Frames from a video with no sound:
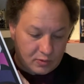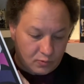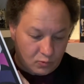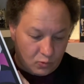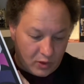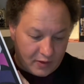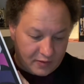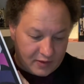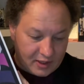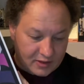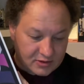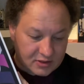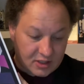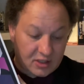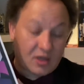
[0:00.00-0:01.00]

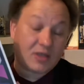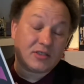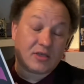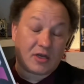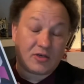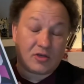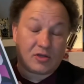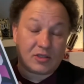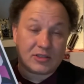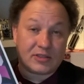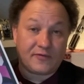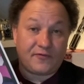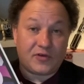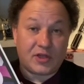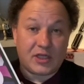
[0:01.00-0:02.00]
$1,099
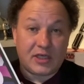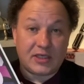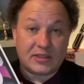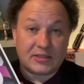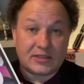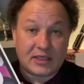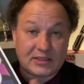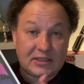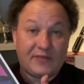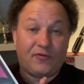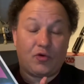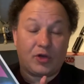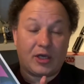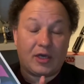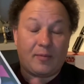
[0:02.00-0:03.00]
for the 64
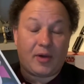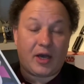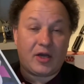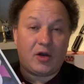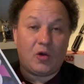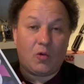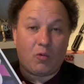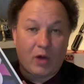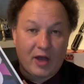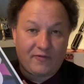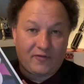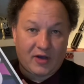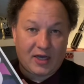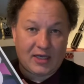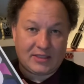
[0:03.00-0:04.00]
gigabyte
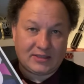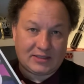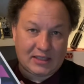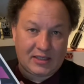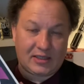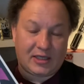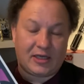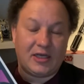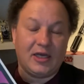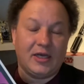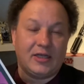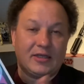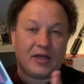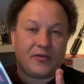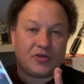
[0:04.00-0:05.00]
Wi-Fi and cellular.
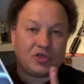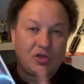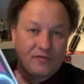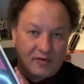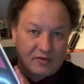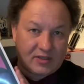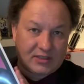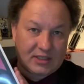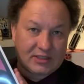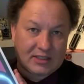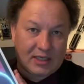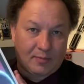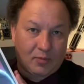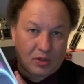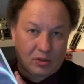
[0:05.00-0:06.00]
Now the 256
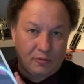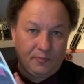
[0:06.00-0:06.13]
gig model